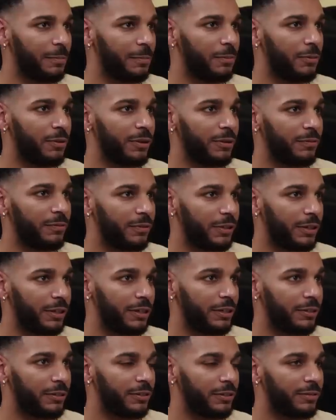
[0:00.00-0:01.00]
a
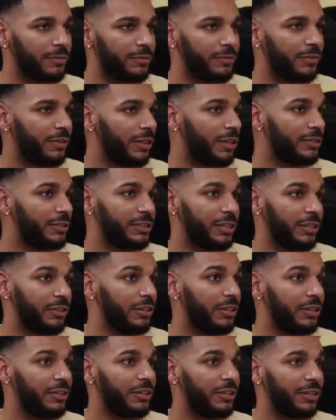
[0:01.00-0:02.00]
boyfriend or fiance or
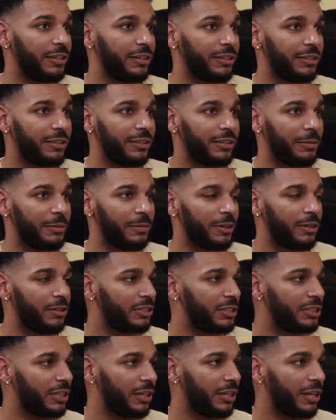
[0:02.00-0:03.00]
anything. And we all
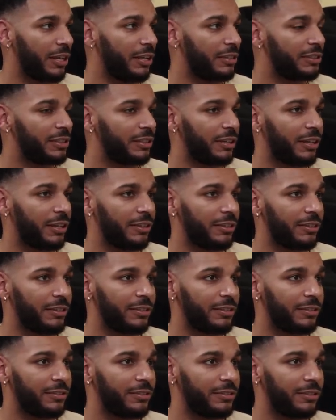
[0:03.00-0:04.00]
just like ate
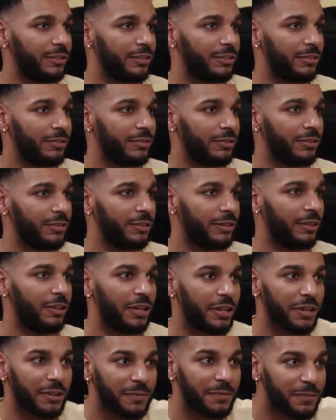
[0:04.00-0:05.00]
together, you know,
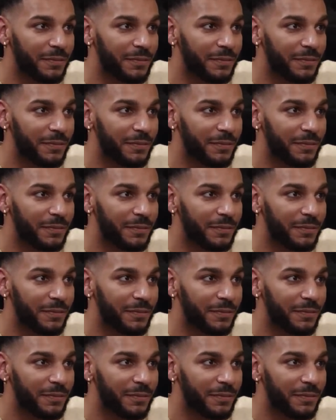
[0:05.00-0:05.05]
like a